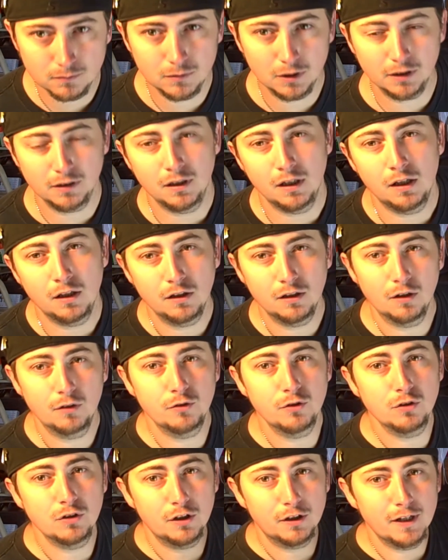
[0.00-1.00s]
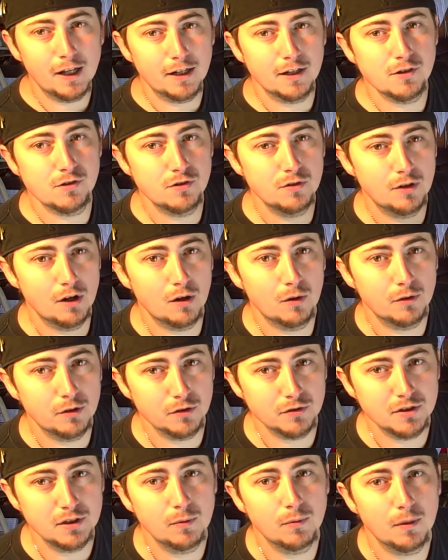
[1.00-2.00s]
but you know, you'll learn that as you go, and
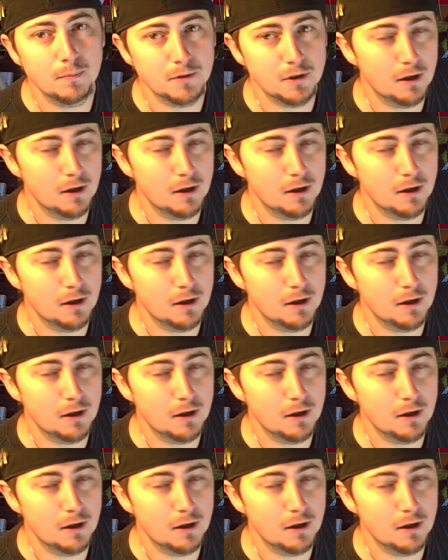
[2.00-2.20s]
you'll see what I'm